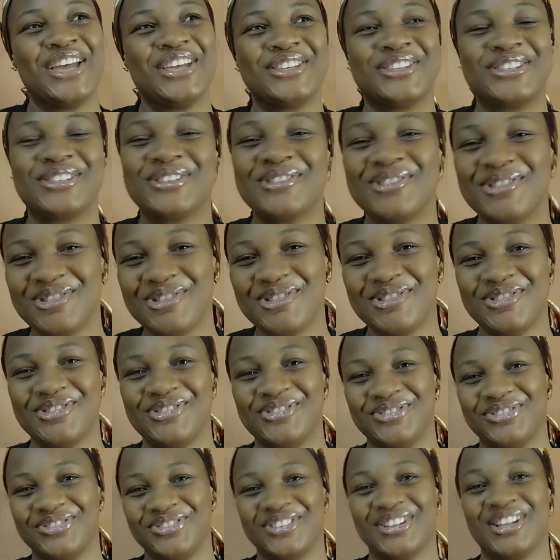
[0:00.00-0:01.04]
So
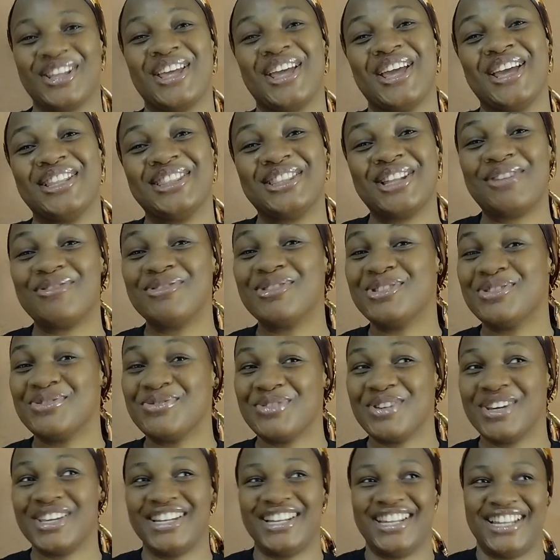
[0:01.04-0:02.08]
that was
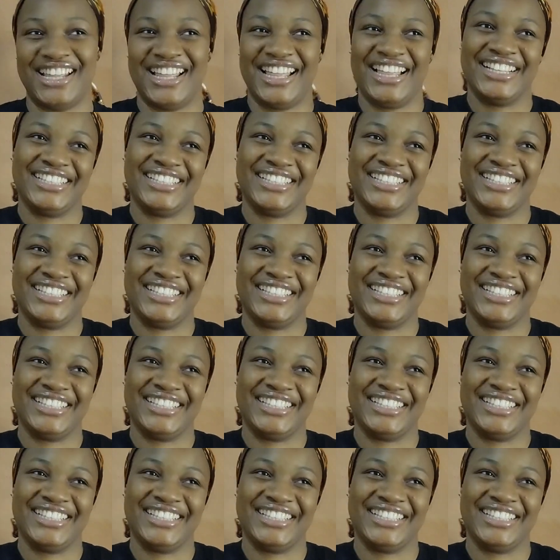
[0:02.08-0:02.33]
where